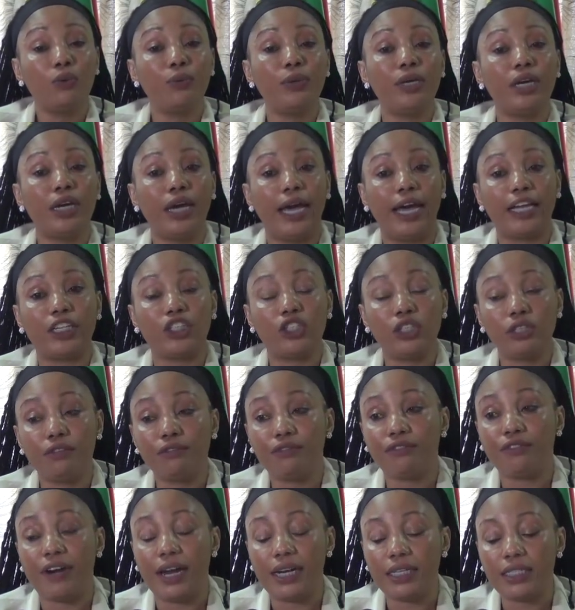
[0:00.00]
we are actually
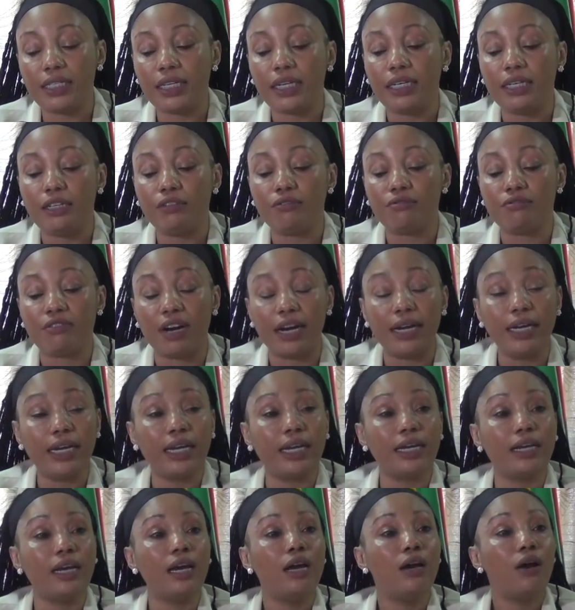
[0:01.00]
frantically
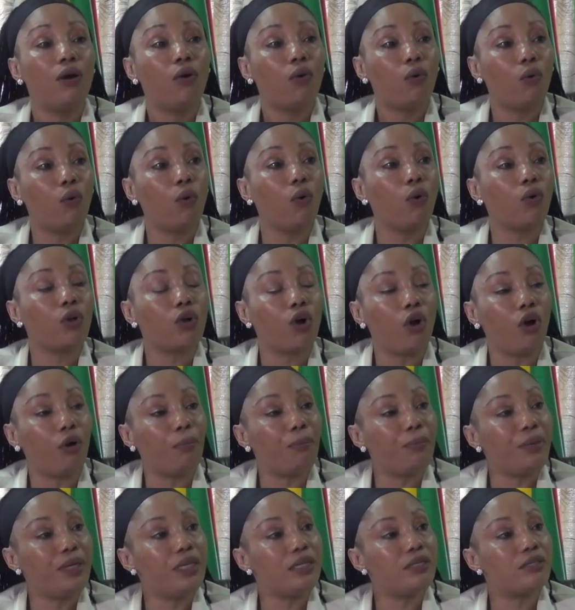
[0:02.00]
running all
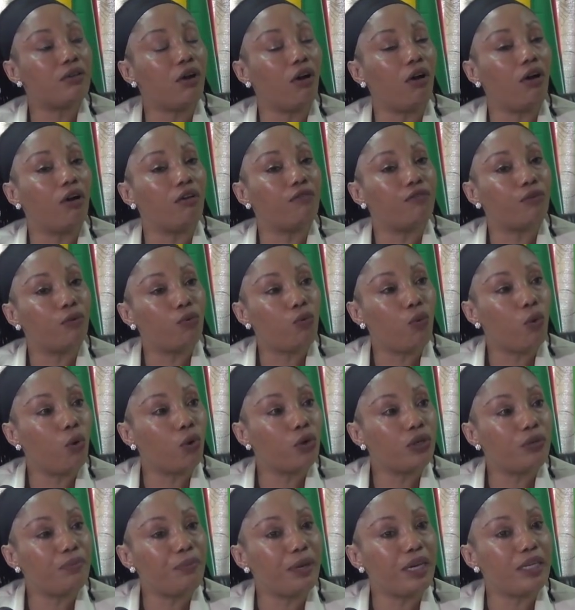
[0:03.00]
copies of
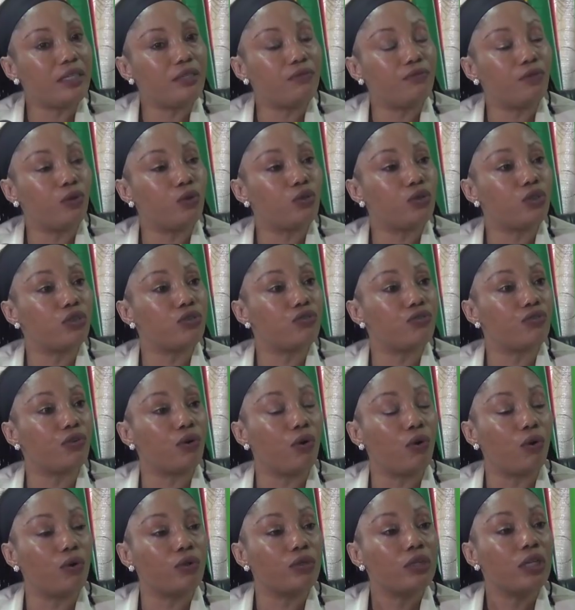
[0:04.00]
ward-based voters'
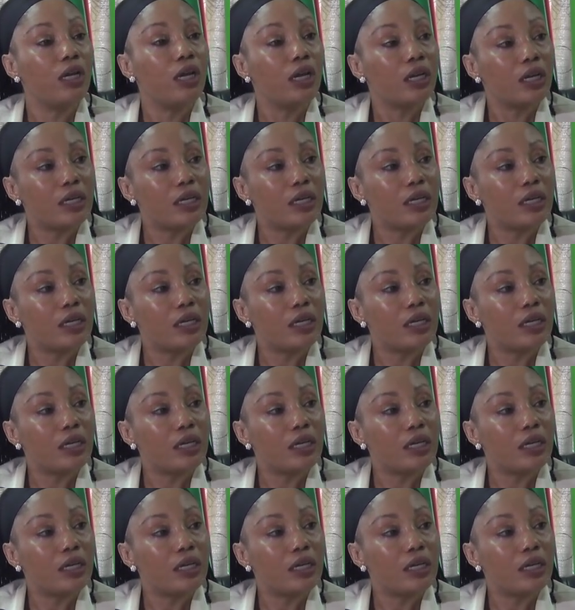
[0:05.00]
roll,